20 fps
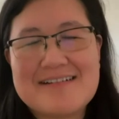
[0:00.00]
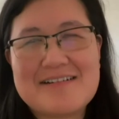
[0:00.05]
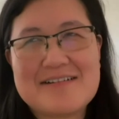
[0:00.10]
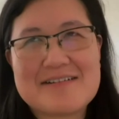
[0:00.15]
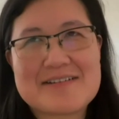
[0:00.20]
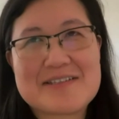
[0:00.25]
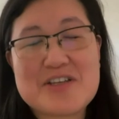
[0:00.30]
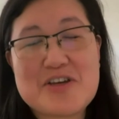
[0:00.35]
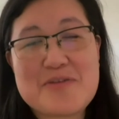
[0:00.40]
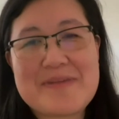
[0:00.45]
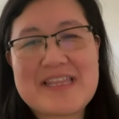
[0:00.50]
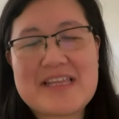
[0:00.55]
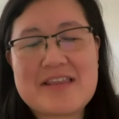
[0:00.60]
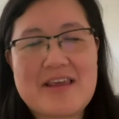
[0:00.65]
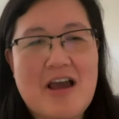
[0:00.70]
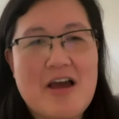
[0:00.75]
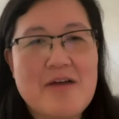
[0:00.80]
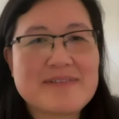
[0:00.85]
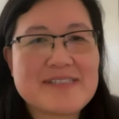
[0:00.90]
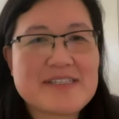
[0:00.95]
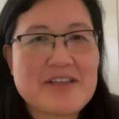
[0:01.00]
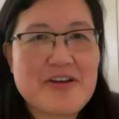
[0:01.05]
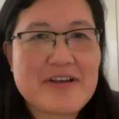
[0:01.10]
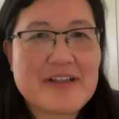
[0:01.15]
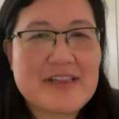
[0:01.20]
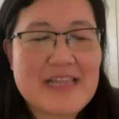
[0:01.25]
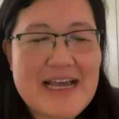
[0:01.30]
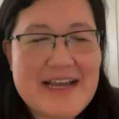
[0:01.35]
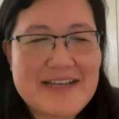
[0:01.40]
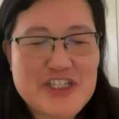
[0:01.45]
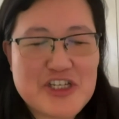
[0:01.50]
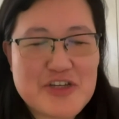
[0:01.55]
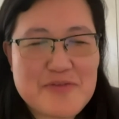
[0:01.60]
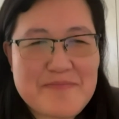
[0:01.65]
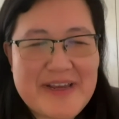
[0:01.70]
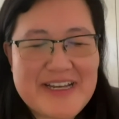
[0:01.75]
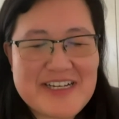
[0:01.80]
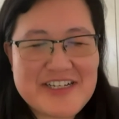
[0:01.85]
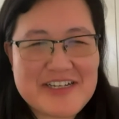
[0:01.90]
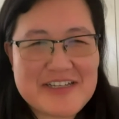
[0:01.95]
So many things. I'm so glad you
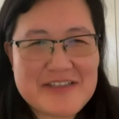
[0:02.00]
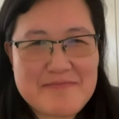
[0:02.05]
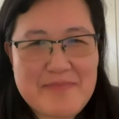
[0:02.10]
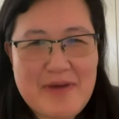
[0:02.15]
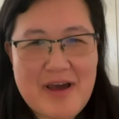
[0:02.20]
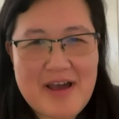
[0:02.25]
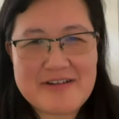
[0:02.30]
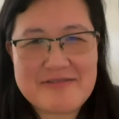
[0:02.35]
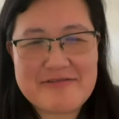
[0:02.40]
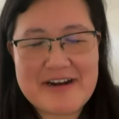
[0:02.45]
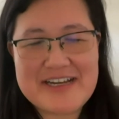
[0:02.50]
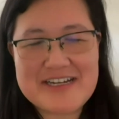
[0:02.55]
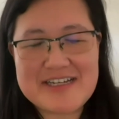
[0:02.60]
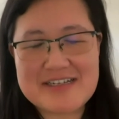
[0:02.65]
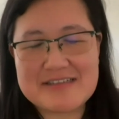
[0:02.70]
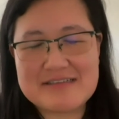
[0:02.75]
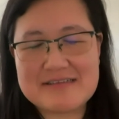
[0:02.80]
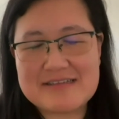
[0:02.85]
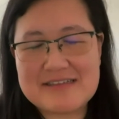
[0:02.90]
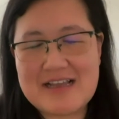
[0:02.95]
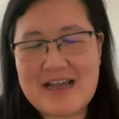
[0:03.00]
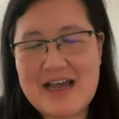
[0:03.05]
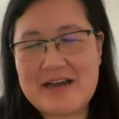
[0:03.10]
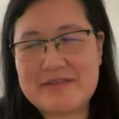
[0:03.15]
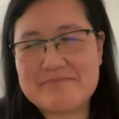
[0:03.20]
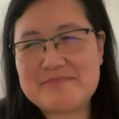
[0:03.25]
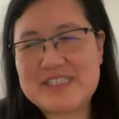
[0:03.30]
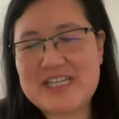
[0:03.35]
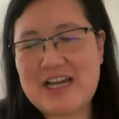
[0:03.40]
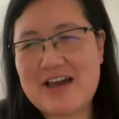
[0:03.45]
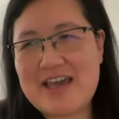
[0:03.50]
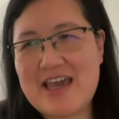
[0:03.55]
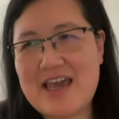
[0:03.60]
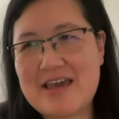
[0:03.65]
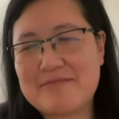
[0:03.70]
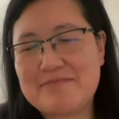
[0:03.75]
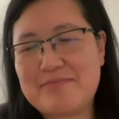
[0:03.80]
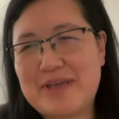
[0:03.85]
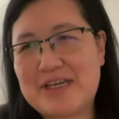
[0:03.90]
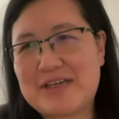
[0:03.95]
mentioned migration,
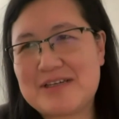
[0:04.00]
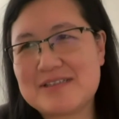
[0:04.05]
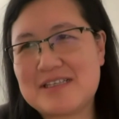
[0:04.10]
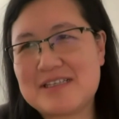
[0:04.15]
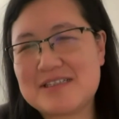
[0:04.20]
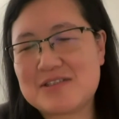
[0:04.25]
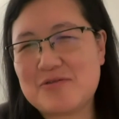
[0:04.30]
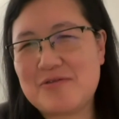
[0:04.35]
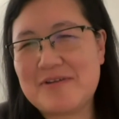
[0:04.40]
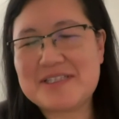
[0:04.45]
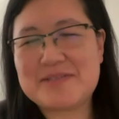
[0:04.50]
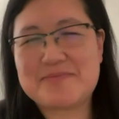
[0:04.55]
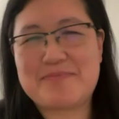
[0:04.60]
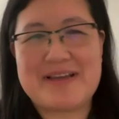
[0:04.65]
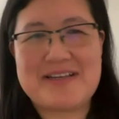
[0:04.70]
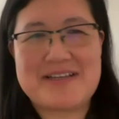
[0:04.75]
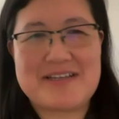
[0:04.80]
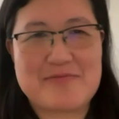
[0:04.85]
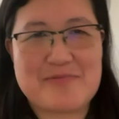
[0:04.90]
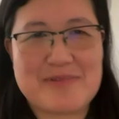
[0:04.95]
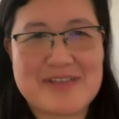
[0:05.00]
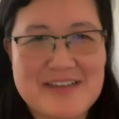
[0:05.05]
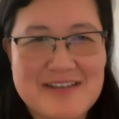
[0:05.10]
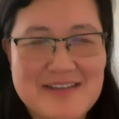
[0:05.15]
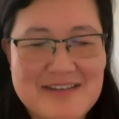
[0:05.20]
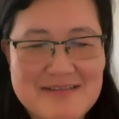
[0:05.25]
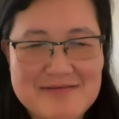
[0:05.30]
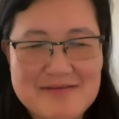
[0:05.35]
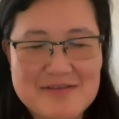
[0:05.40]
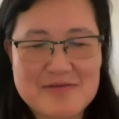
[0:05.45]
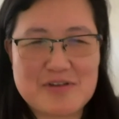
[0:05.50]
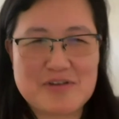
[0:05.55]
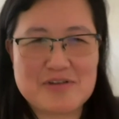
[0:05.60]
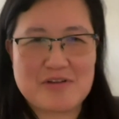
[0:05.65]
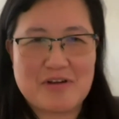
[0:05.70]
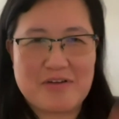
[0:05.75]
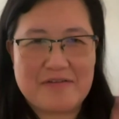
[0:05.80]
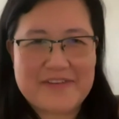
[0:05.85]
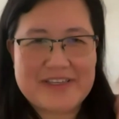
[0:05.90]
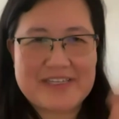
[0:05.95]
Diane, because it's always better when a not
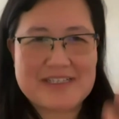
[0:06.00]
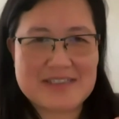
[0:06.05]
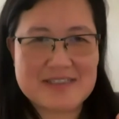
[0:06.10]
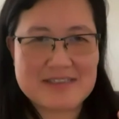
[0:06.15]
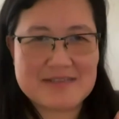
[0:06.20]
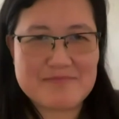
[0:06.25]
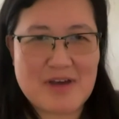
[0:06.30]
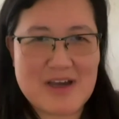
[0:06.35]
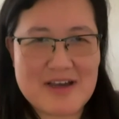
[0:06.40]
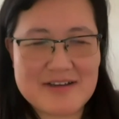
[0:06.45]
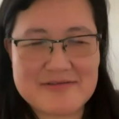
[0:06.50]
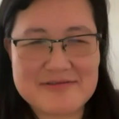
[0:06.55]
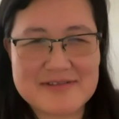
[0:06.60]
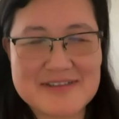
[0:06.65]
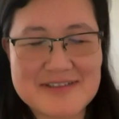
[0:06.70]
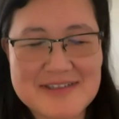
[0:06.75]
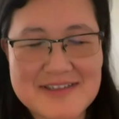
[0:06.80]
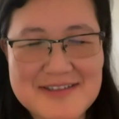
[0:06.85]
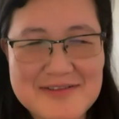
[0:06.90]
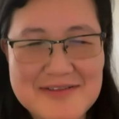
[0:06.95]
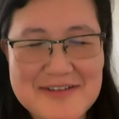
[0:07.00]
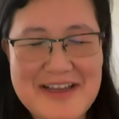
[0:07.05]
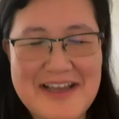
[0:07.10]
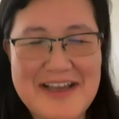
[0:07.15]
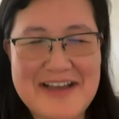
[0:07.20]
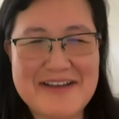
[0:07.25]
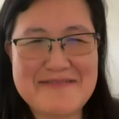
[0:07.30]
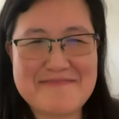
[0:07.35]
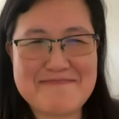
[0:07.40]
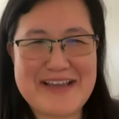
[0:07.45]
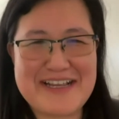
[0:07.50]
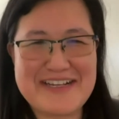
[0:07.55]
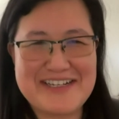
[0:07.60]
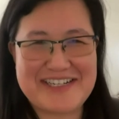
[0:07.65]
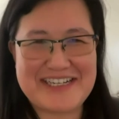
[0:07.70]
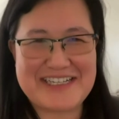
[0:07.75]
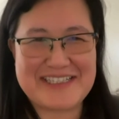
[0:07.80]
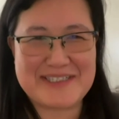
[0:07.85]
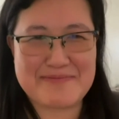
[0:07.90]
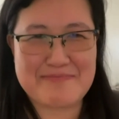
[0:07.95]
obvious migrant
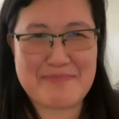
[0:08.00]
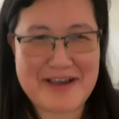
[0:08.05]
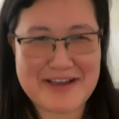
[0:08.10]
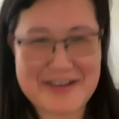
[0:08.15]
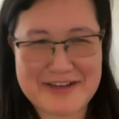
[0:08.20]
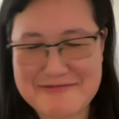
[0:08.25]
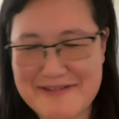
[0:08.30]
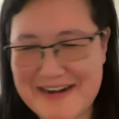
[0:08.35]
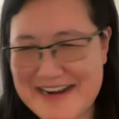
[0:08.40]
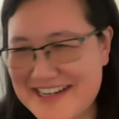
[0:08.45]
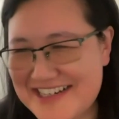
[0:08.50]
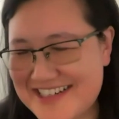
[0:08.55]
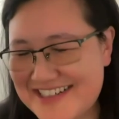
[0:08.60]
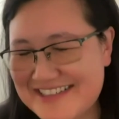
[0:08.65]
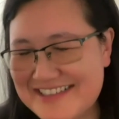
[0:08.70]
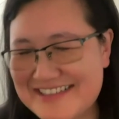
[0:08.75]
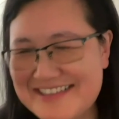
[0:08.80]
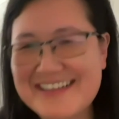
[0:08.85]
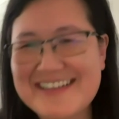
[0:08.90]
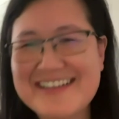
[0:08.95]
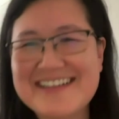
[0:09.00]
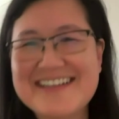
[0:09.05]
mentions migration.